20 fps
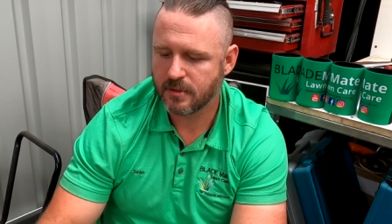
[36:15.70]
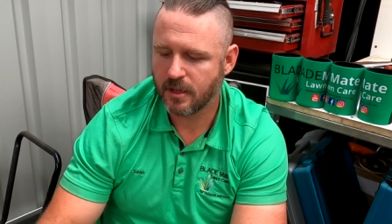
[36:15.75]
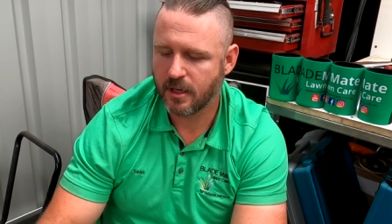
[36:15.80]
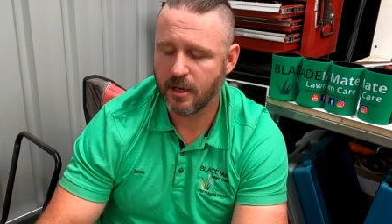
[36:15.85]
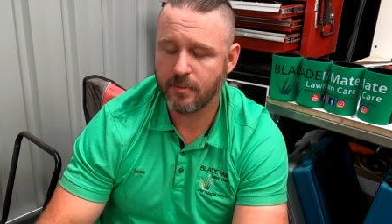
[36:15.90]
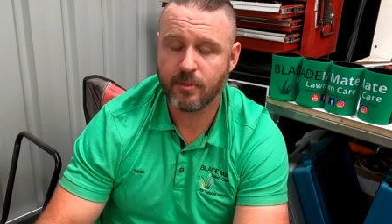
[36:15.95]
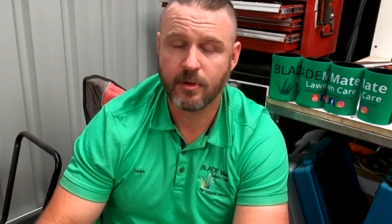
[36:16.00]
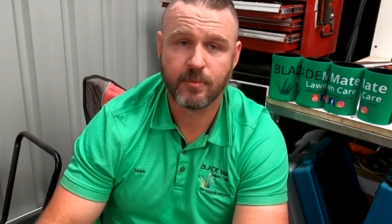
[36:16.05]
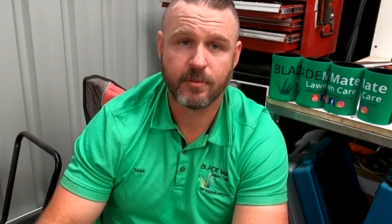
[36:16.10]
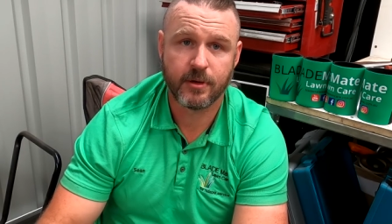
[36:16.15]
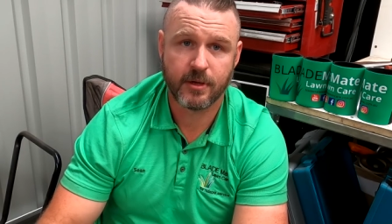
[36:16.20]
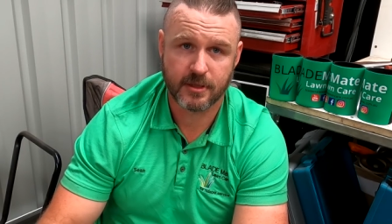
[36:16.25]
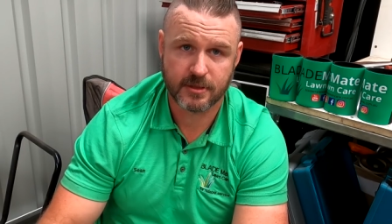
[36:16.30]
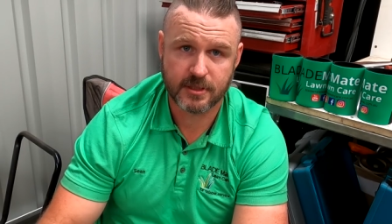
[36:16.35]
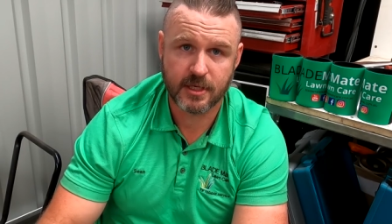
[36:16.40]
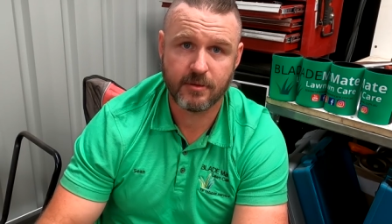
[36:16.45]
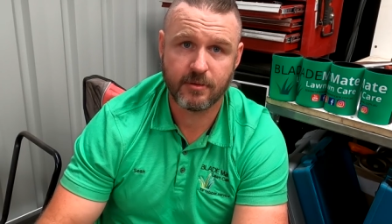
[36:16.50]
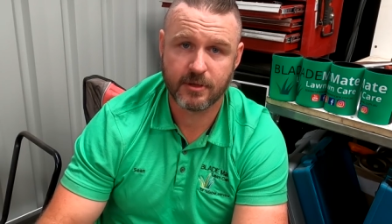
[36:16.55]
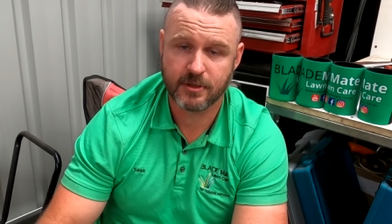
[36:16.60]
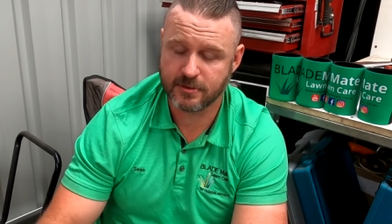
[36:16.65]
I hope I
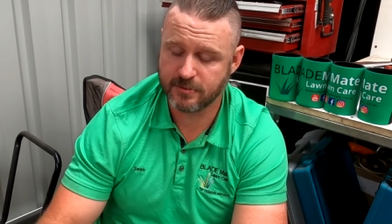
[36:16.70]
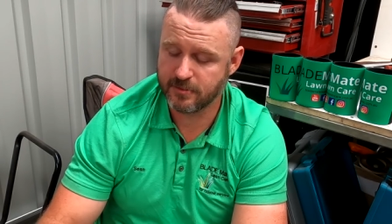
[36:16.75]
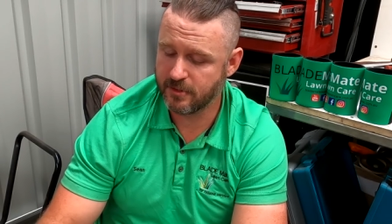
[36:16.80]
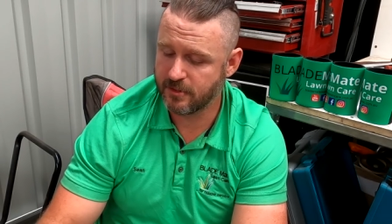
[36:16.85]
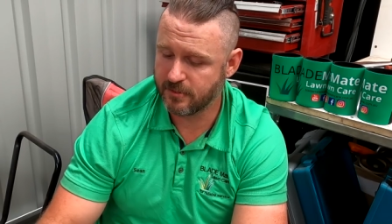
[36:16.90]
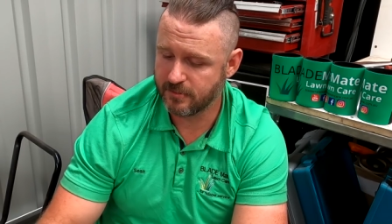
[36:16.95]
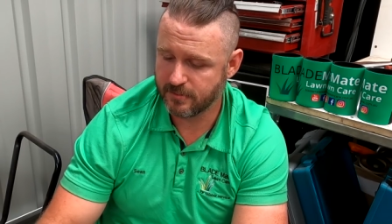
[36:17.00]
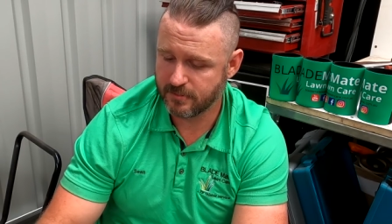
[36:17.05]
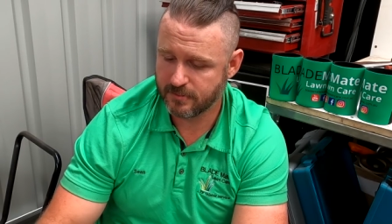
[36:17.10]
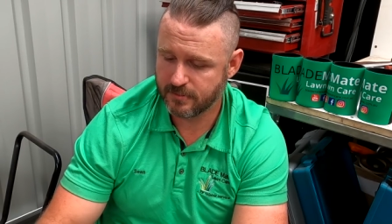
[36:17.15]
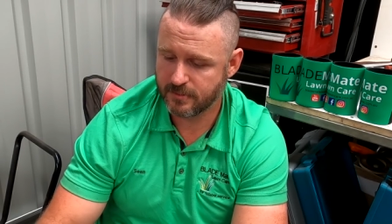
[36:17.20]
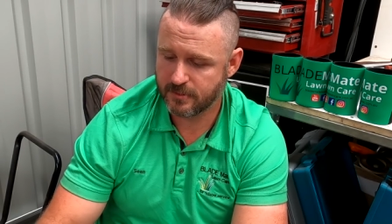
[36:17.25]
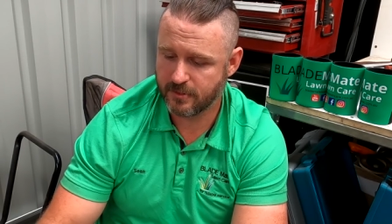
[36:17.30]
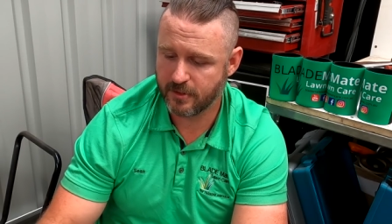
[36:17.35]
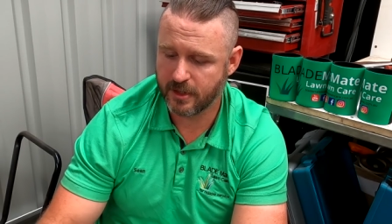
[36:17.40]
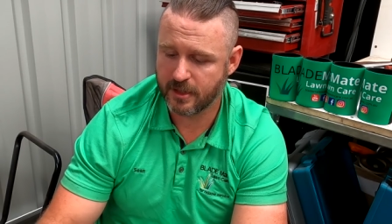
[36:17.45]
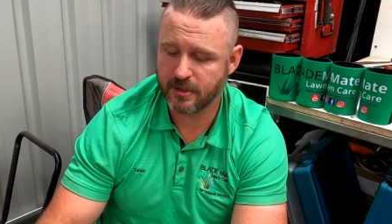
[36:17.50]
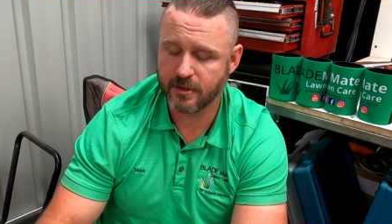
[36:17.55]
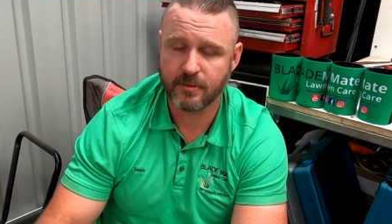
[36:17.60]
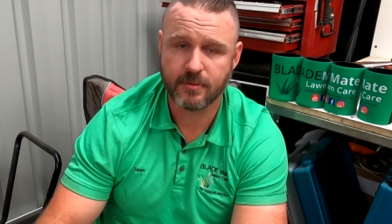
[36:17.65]
pronounced that one as well
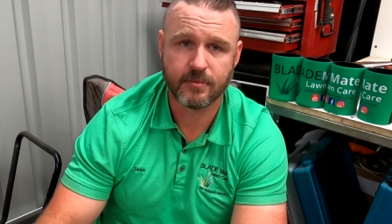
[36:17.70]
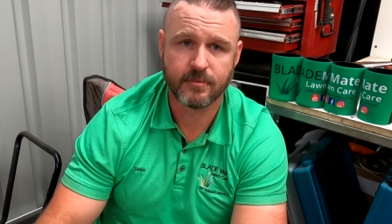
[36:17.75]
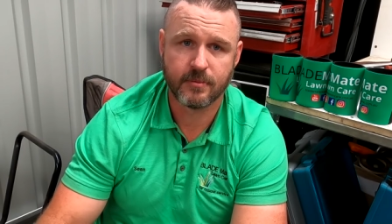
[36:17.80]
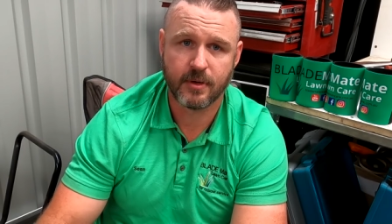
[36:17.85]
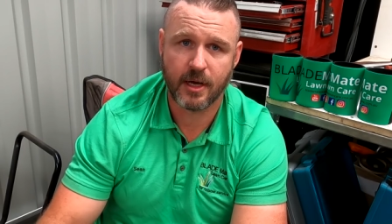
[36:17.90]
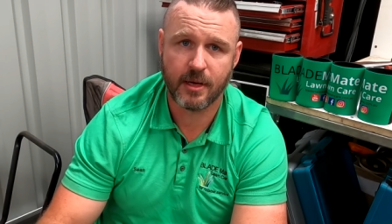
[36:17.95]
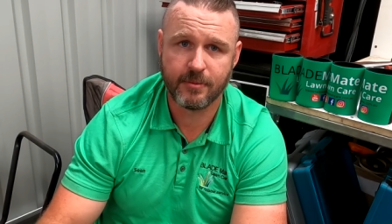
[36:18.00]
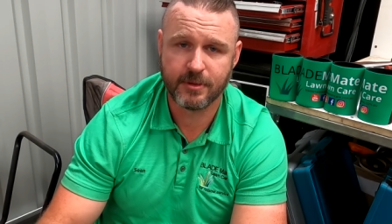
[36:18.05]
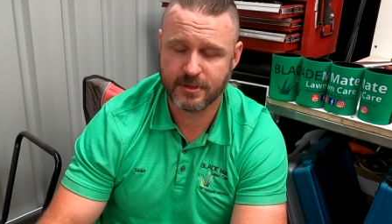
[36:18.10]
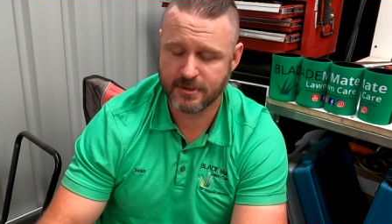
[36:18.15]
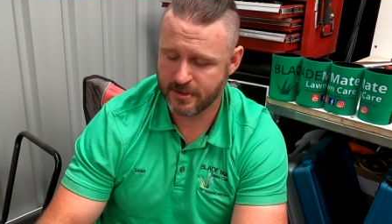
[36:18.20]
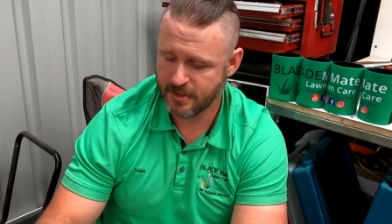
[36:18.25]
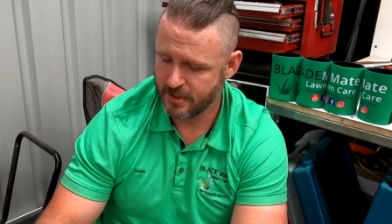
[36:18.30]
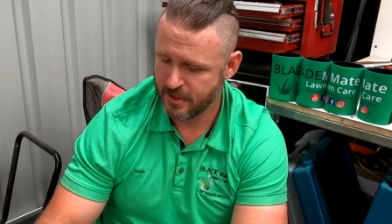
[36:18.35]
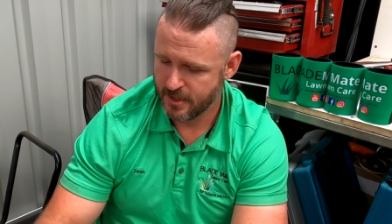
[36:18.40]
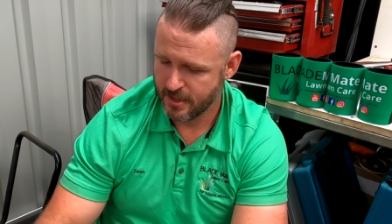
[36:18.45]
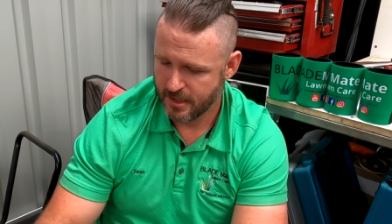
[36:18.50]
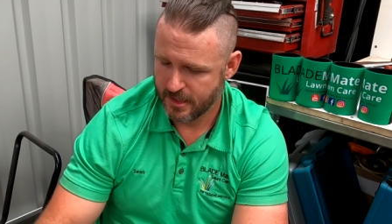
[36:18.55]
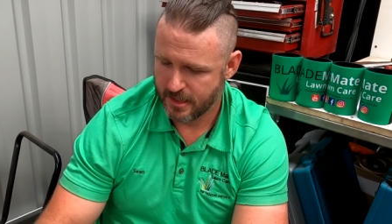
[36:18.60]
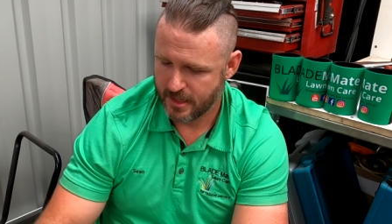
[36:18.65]
correctly, Mohammed.
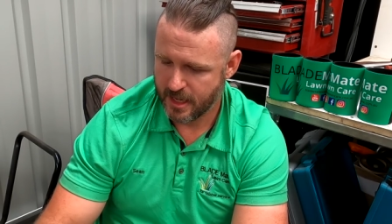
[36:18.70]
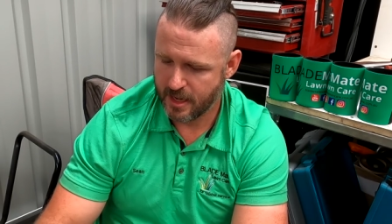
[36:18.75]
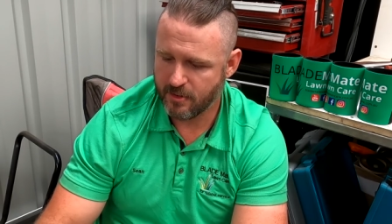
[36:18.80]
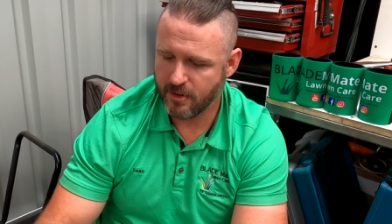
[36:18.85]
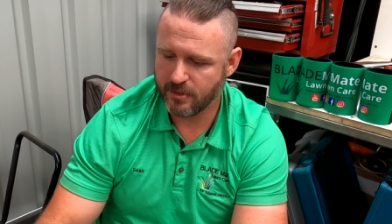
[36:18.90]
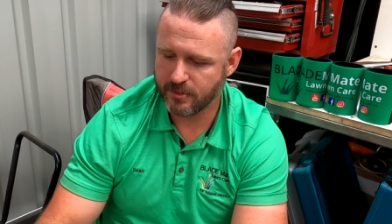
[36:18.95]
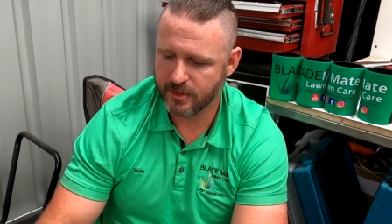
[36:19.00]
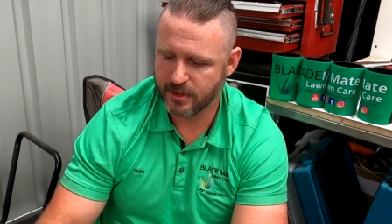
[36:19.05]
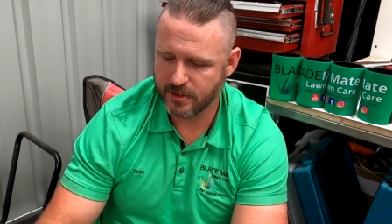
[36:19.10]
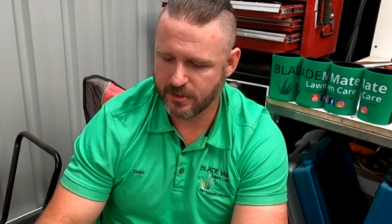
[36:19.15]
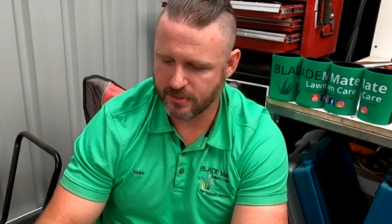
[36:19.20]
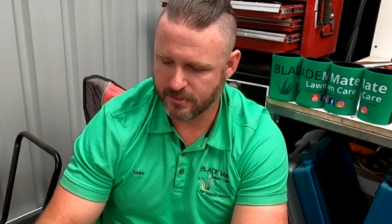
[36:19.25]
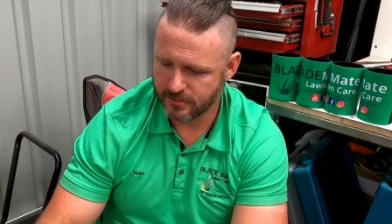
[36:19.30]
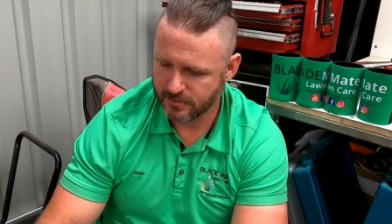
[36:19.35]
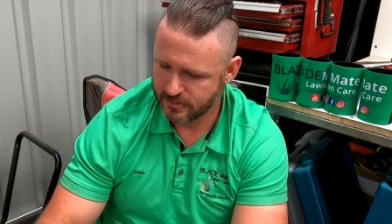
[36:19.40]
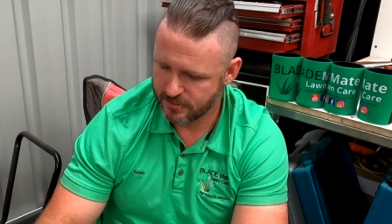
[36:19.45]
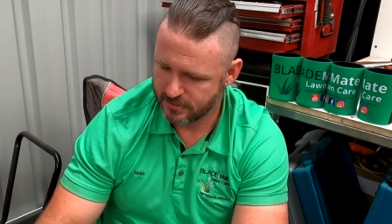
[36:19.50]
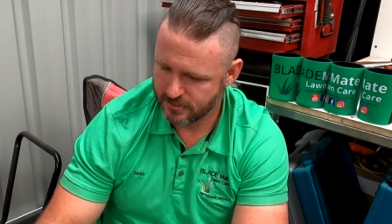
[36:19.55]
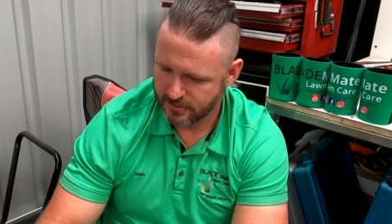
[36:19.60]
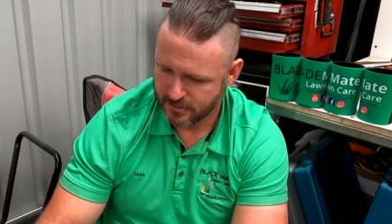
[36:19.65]
How old are
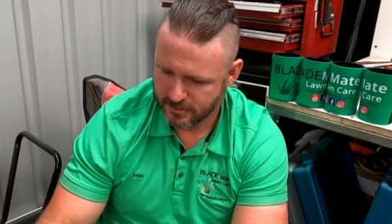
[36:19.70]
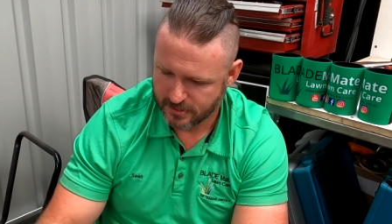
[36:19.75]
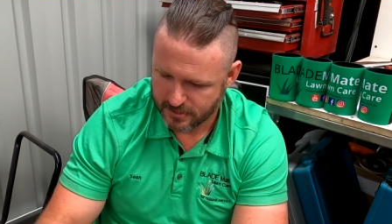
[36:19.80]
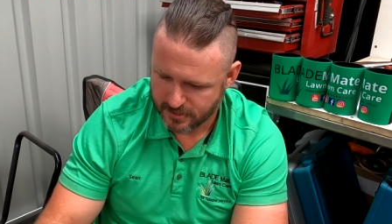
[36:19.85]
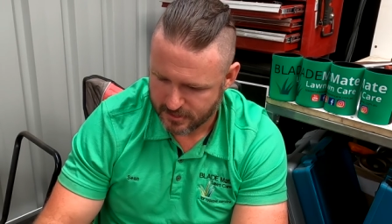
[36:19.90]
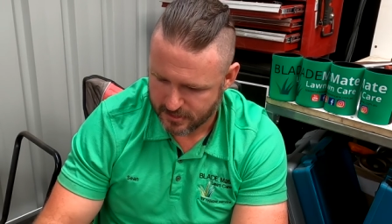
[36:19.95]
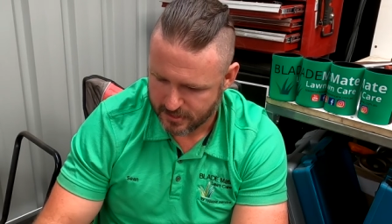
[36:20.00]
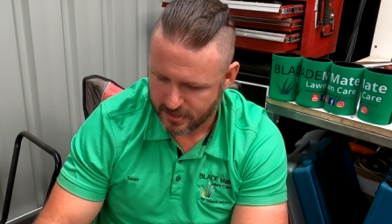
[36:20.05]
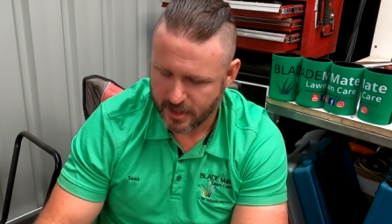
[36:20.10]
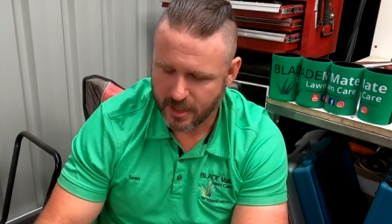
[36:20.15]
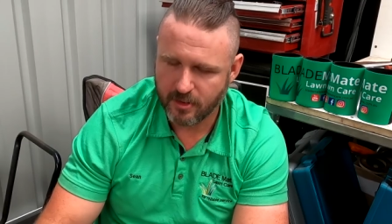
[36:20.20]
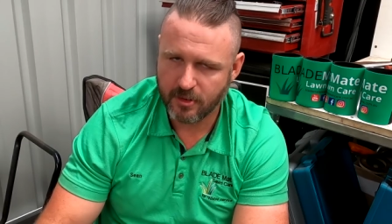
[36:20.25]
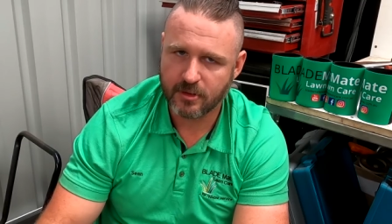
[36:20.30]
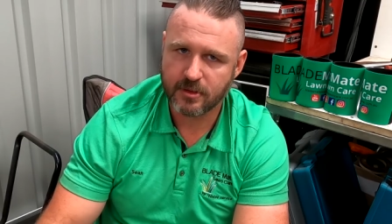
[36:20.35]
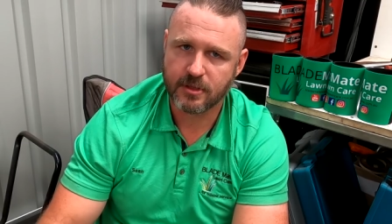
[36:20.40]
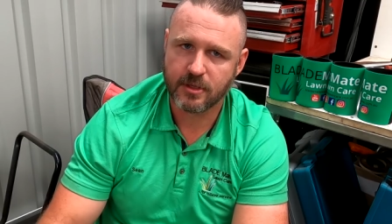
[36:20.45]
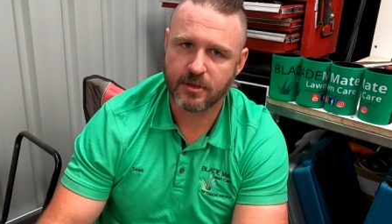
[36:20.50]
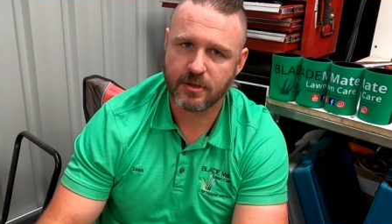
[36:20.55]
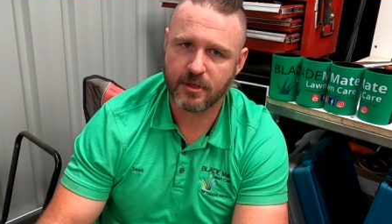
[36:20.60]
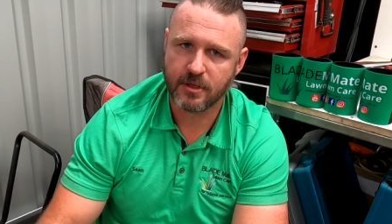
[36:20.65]
you? How
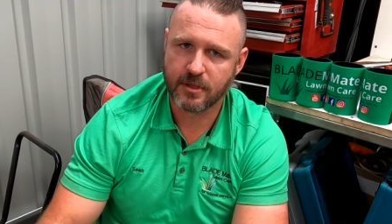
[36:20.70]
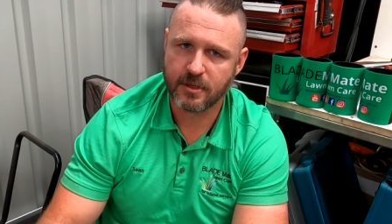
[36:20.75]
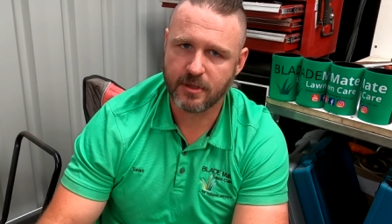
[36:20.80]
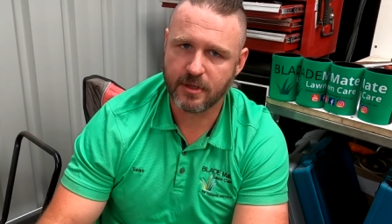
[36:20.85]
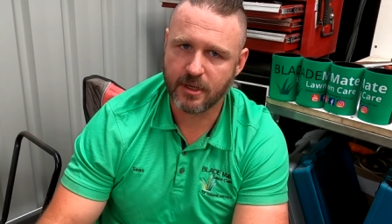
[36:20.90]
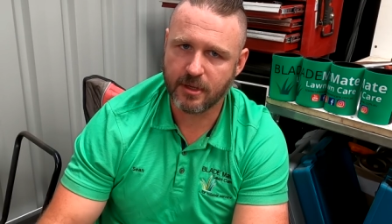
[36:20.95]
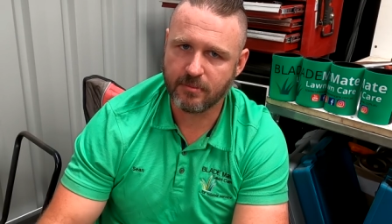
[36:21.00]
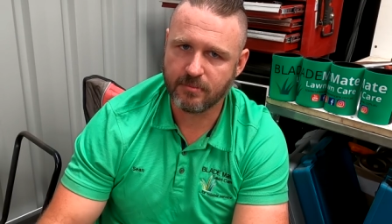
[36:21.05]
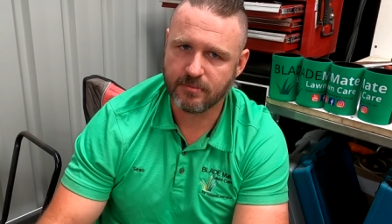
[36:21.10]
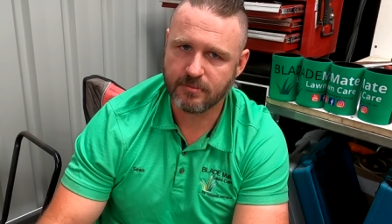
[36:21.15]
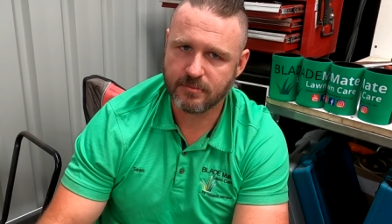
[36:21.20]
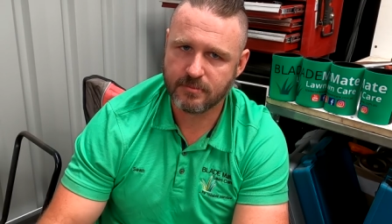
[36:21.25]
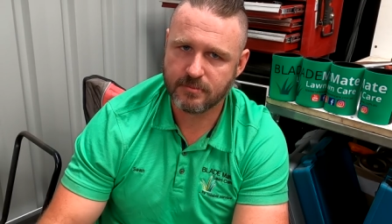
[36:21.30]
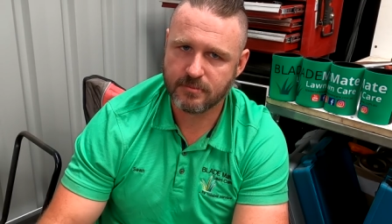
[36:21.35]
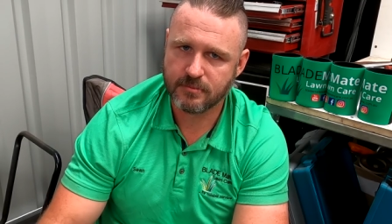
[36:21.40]
old do you think I am?